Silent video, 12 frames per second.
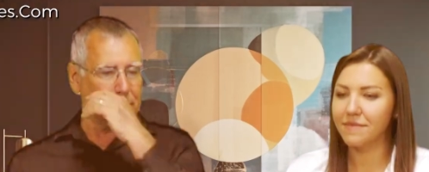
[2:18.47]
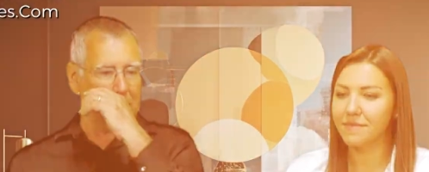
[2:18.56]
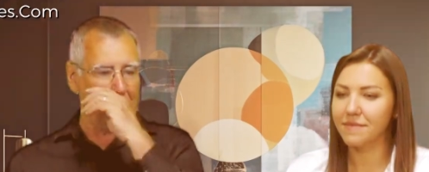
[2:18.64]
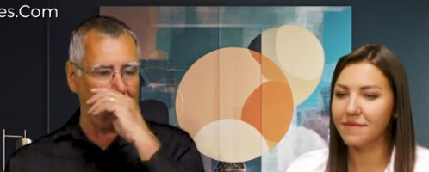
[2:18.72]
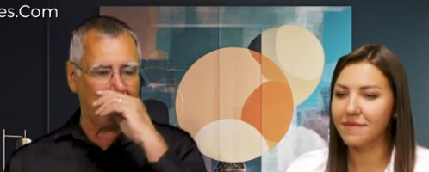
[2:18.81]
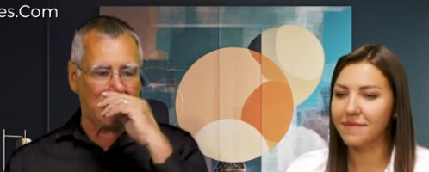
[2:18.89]

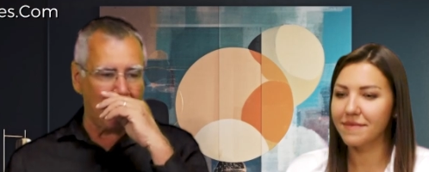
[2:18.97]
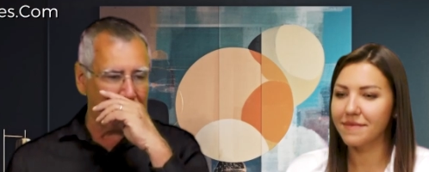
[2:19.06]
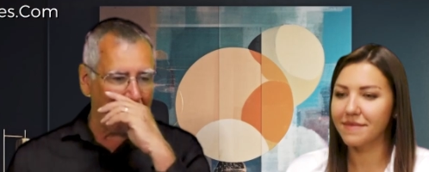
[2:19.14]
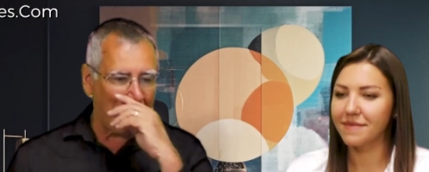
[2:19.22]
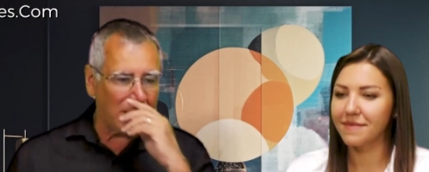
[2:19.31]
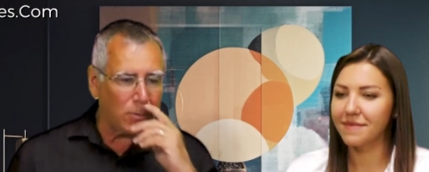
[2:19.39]
Speaker 1: Don
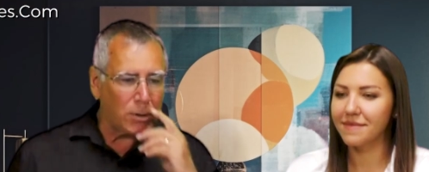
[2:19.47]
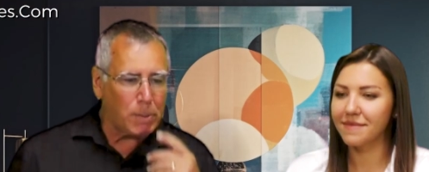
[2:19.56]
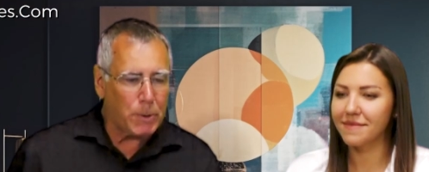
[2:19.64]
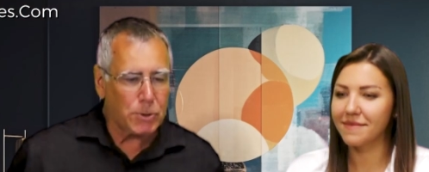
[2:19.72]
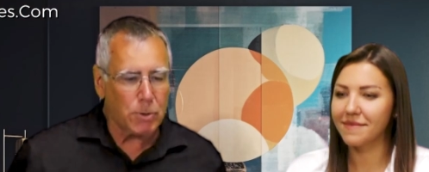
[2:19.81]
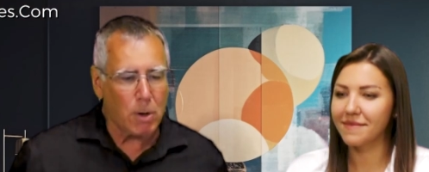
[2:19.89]
says Anna really
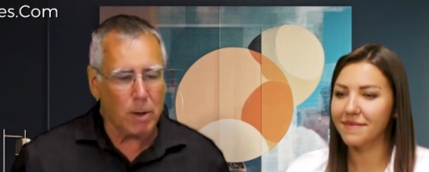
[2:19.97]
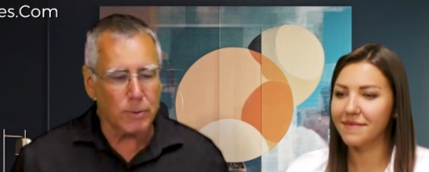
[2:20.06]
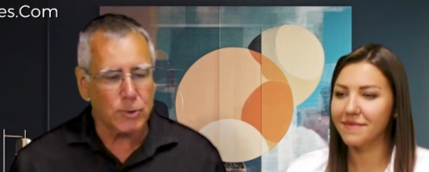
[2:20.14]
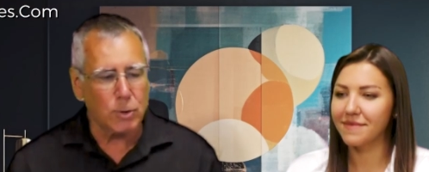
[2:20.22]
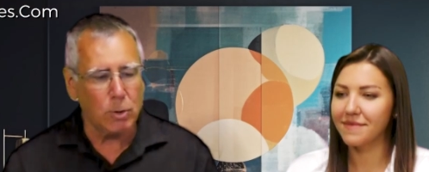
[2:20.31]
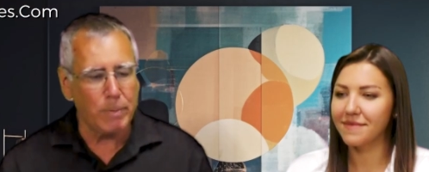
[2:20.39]
puts her heart
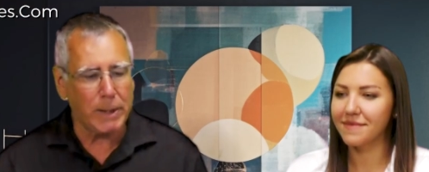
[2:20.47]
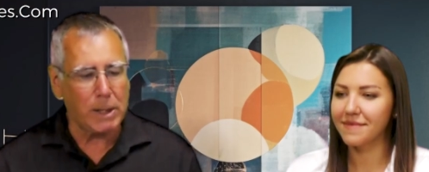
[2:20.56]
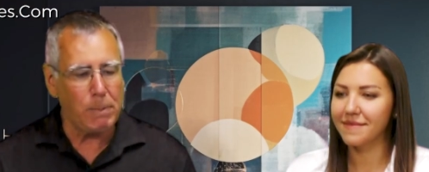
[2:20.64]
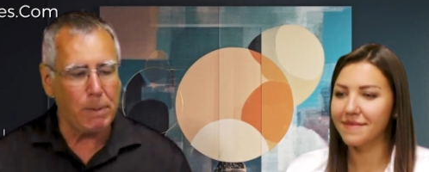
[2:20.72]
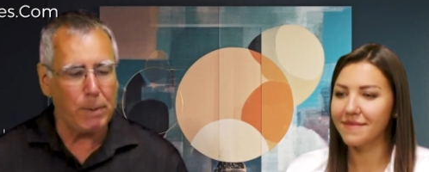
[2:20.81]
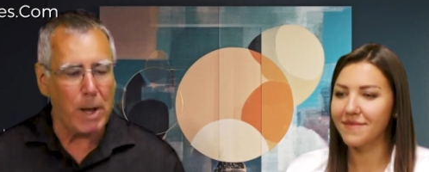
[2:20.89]
and soul in
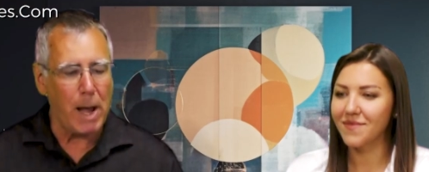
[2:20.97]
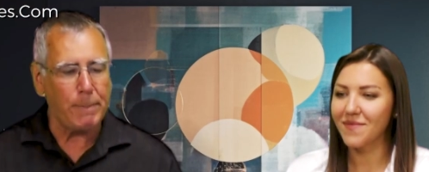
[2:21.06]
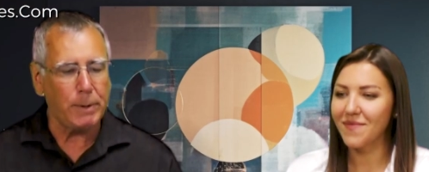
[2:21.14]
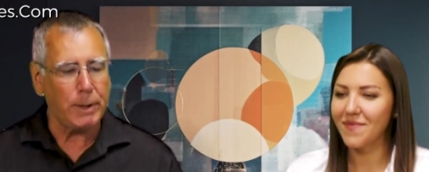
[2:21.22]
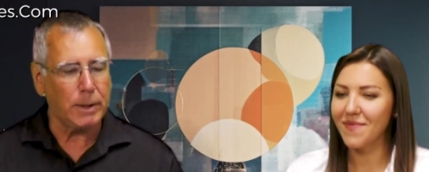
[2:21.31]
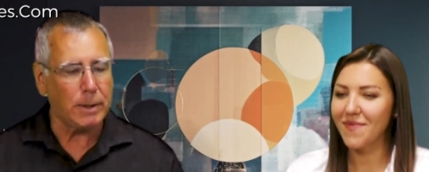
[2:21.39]
making people happy
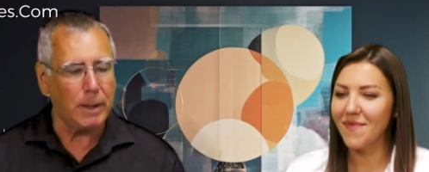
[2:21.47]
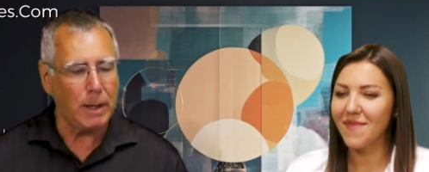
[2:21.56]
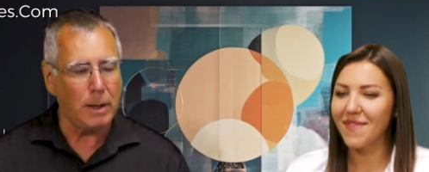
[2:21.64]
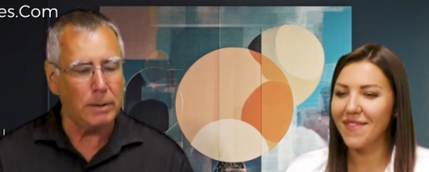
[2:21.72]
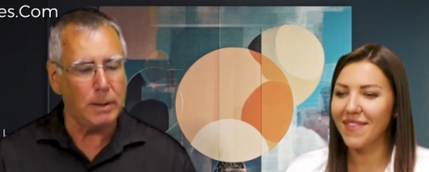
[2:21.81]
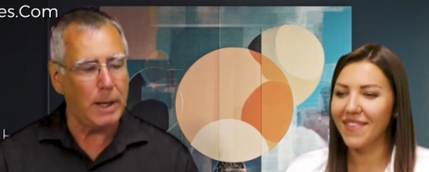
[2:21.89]
like
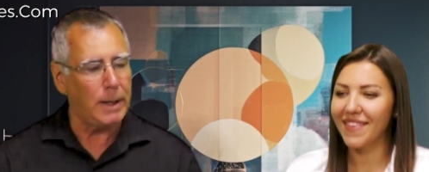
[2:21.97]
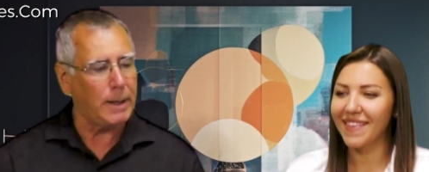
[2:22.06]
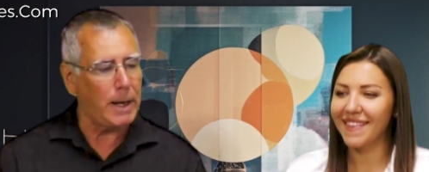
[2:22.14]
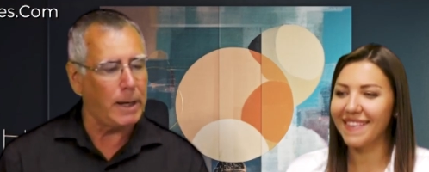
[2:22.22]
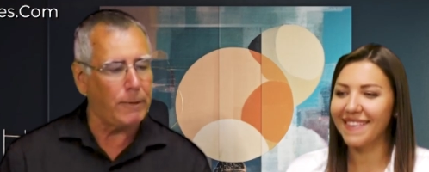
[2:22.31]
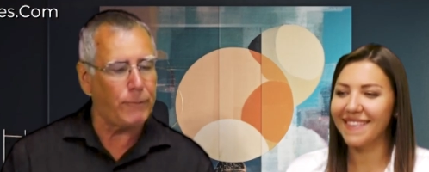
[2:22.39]

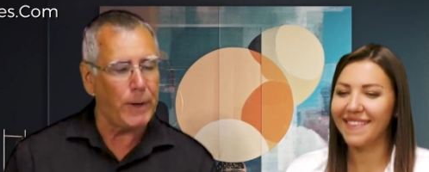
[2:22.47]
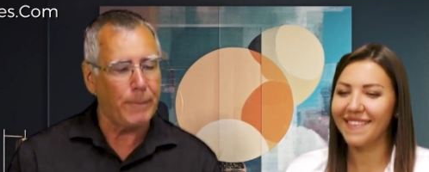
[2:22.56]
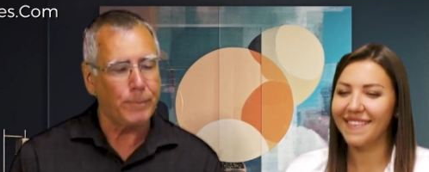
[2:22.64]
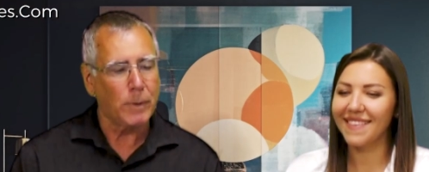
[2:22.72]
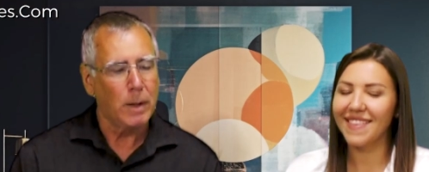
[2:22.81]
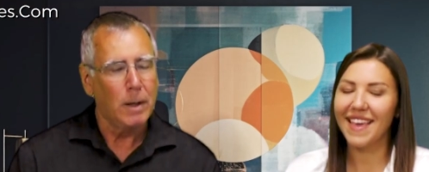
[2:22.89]
at AFA.
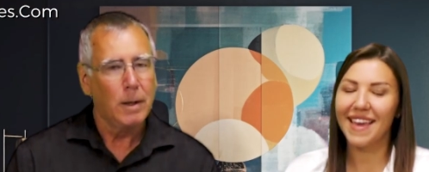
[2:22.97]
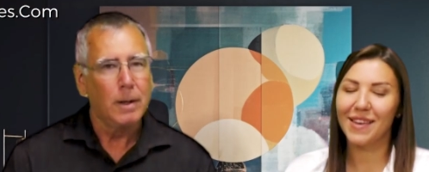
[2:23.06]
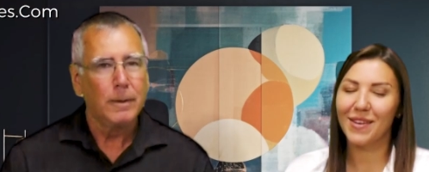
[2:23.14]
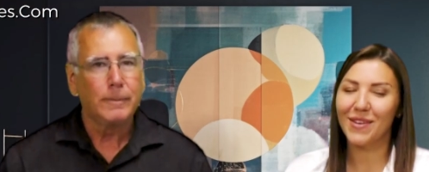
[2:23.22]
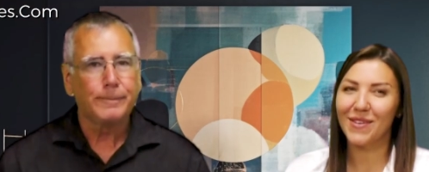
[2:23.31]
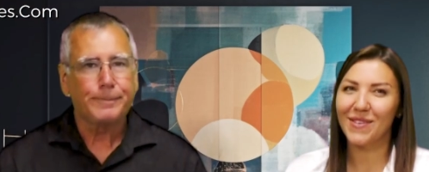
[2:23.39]

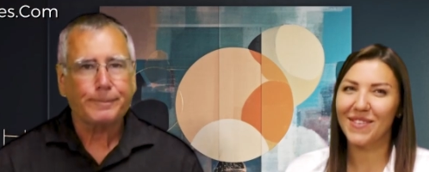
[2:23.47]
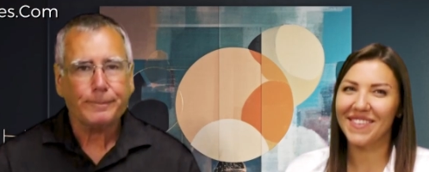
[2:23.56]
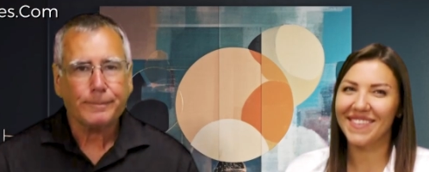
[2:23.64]
Thank you.